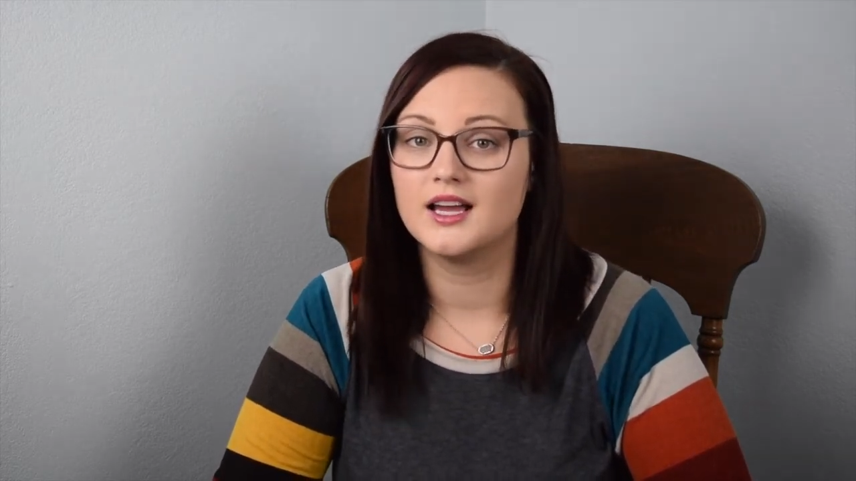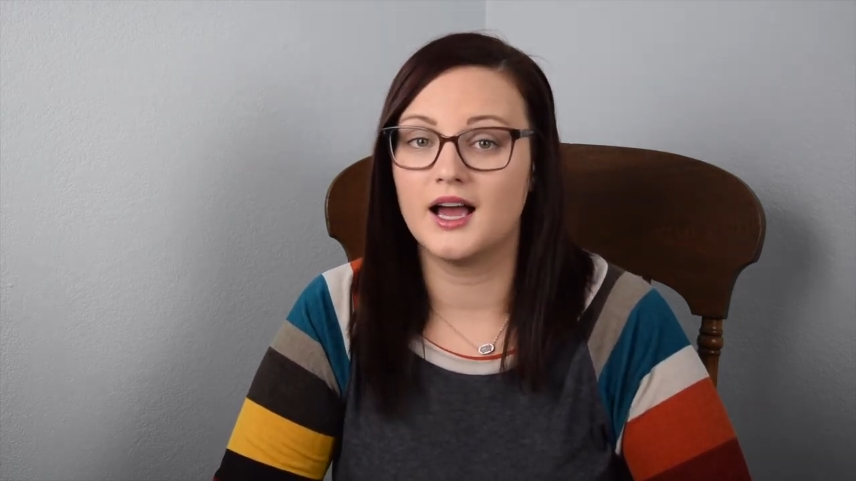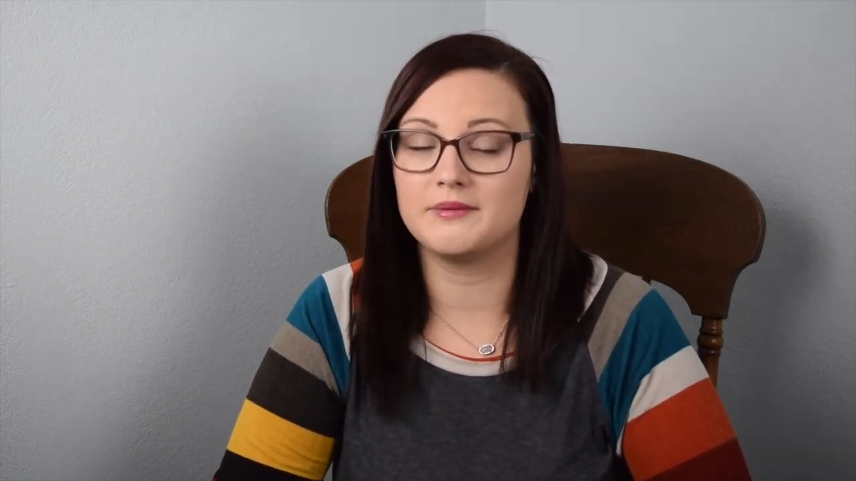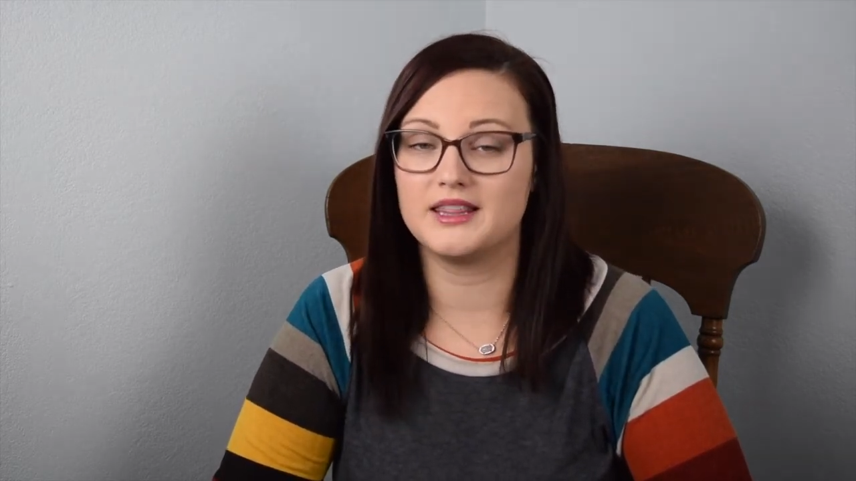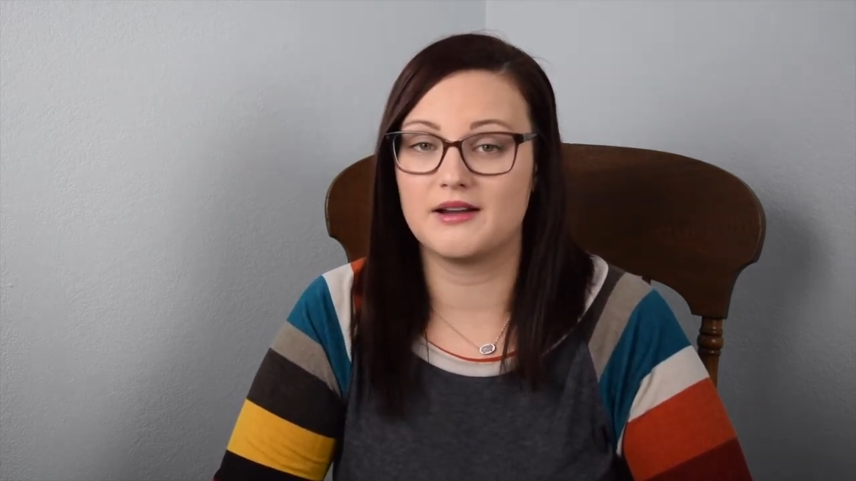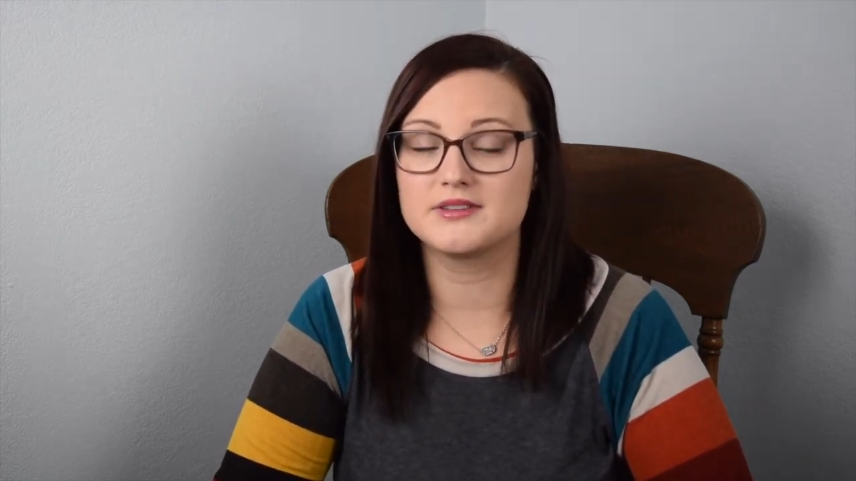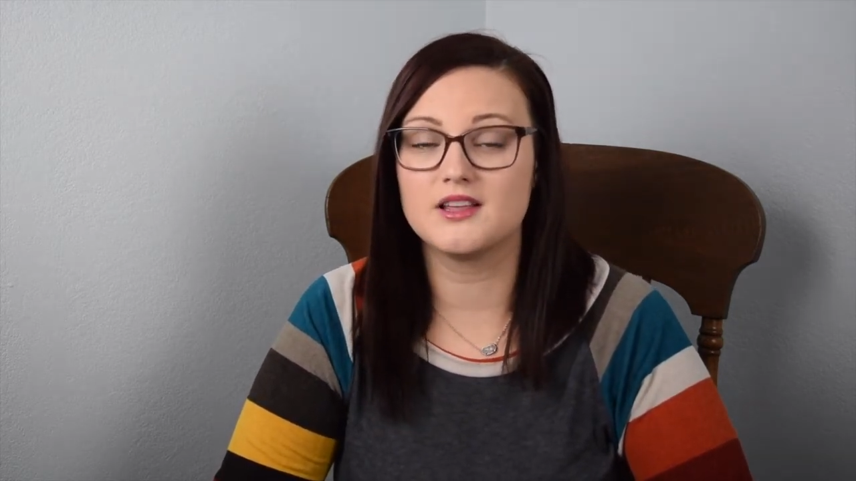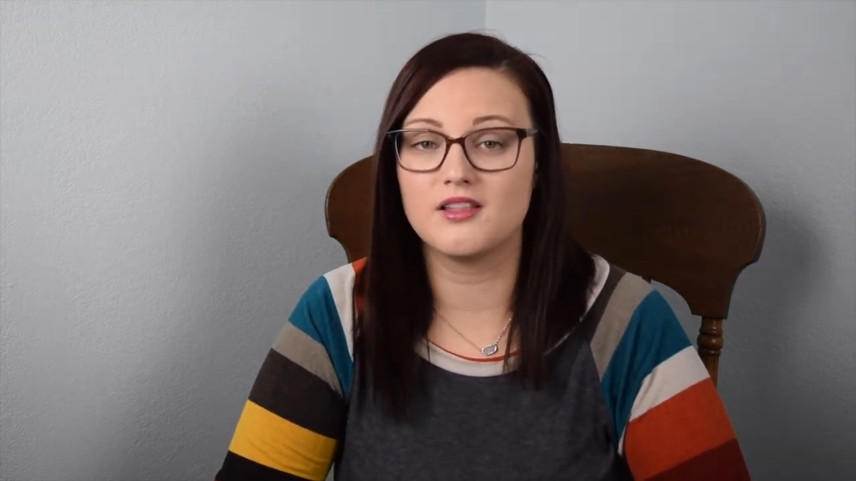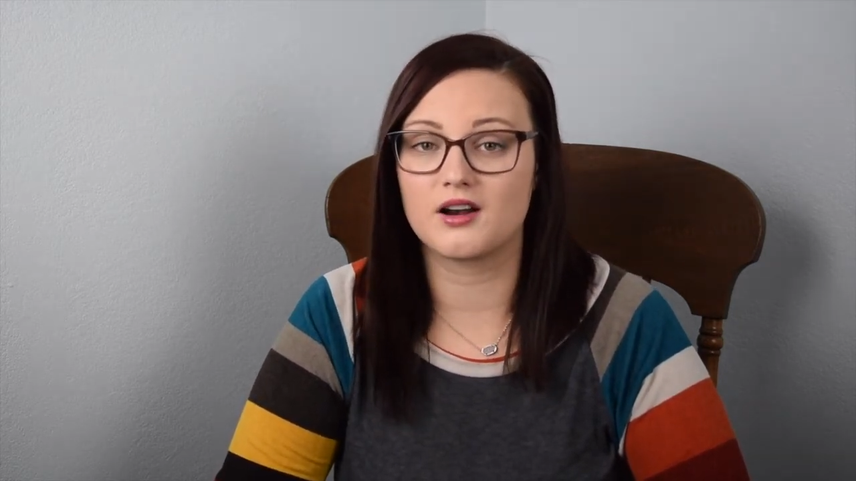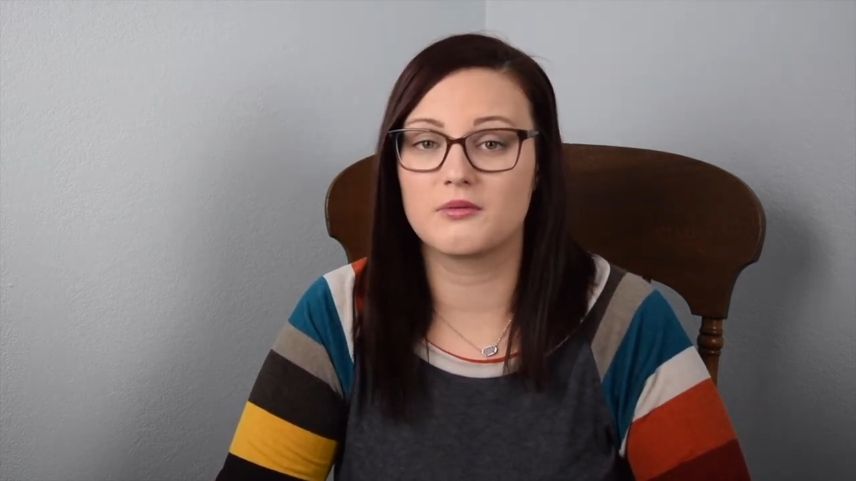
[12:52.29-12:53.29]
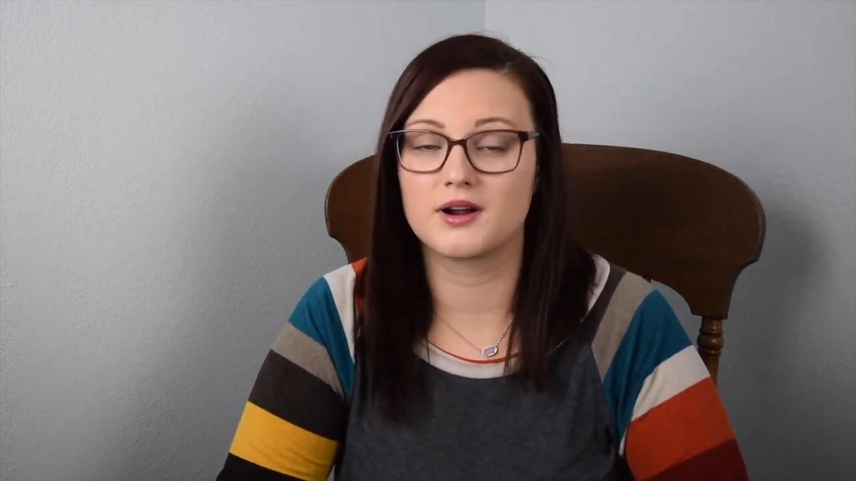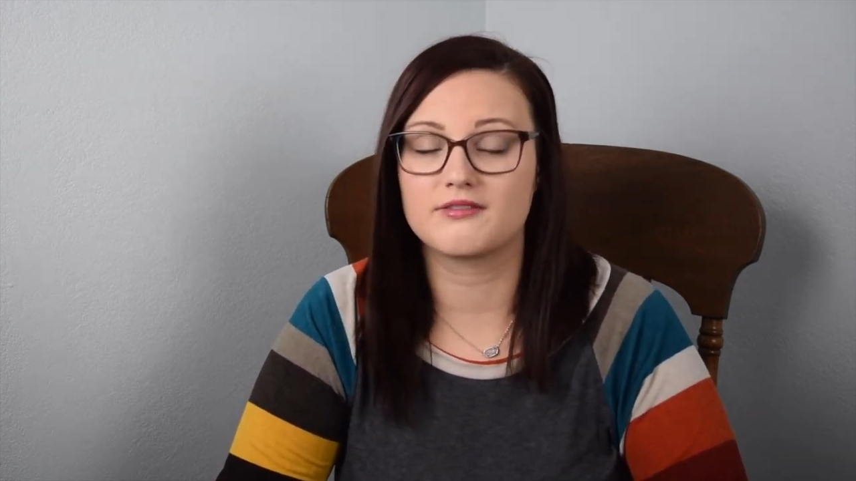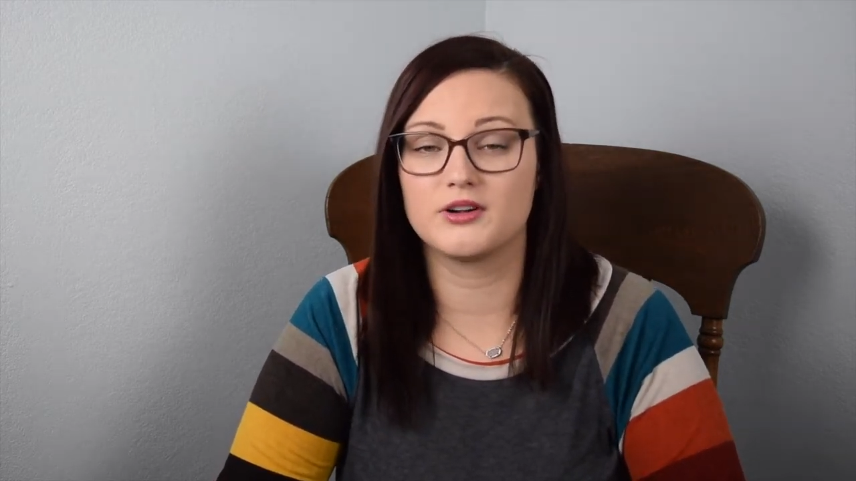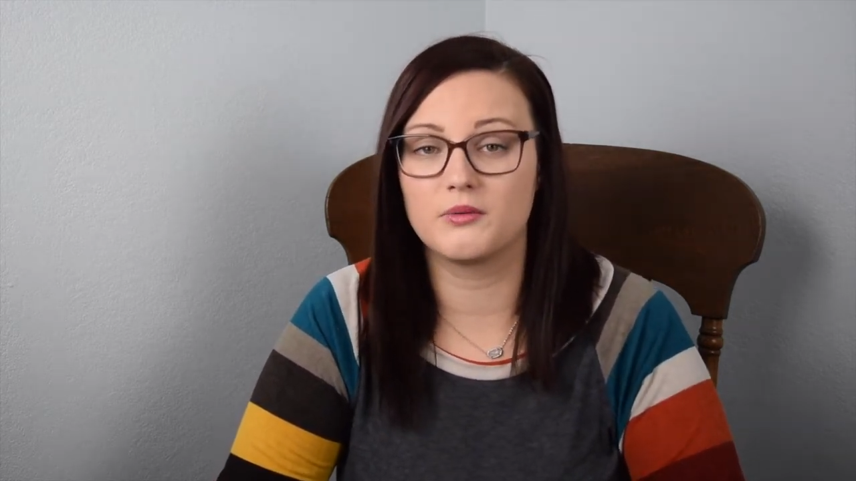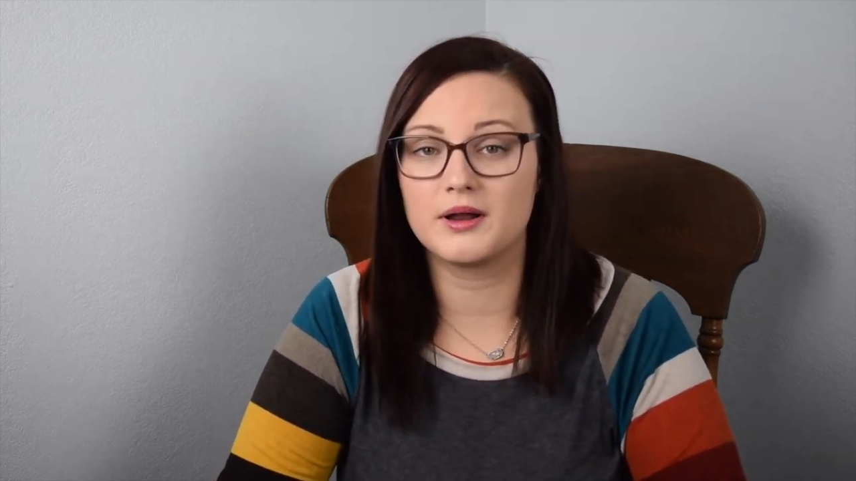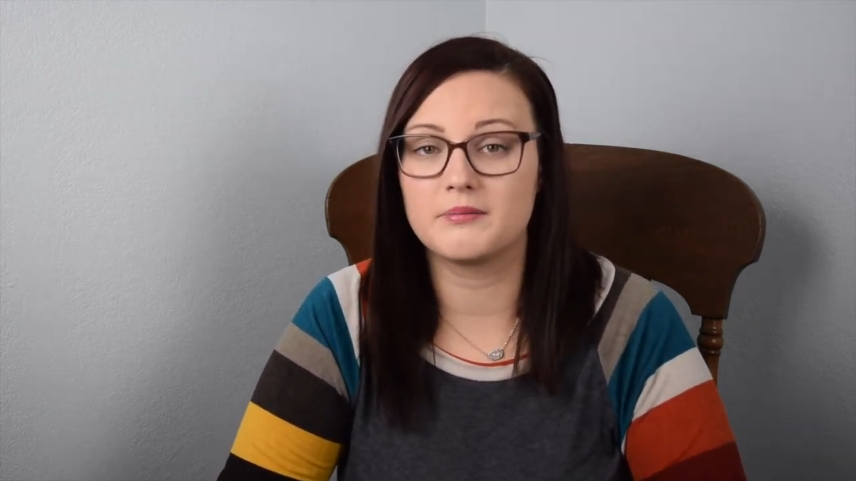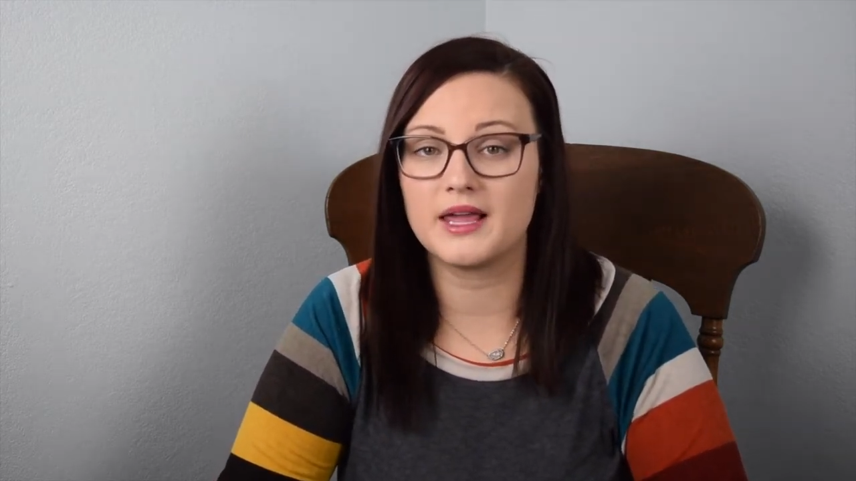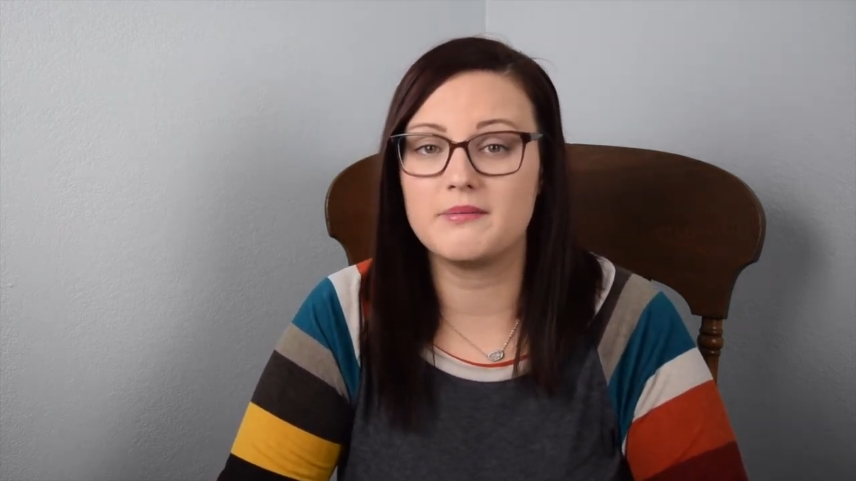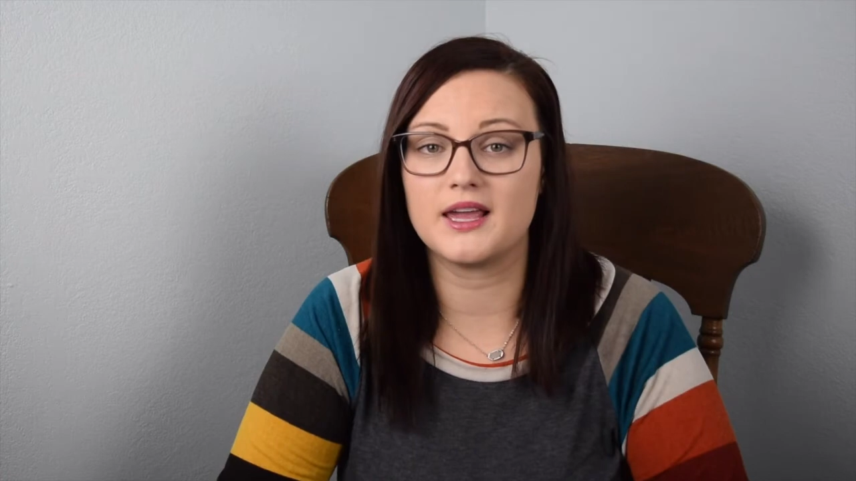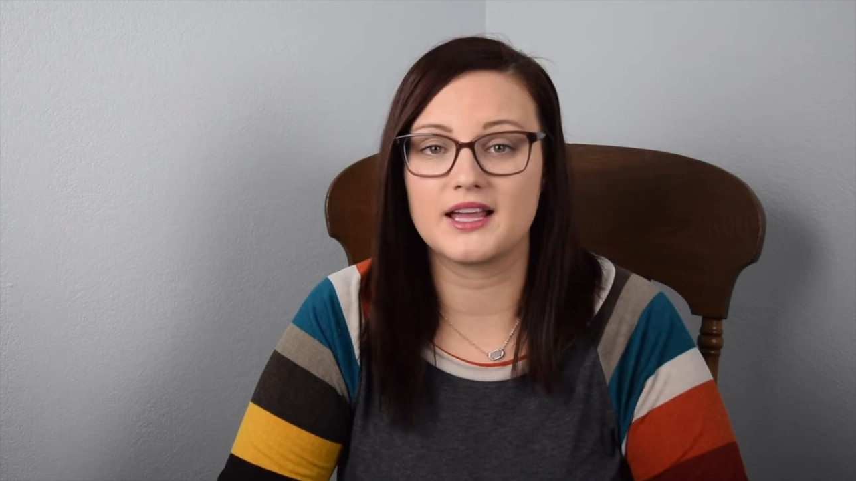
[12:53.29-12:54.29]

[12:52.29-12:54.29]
I mean, that was a lot of work for one baby.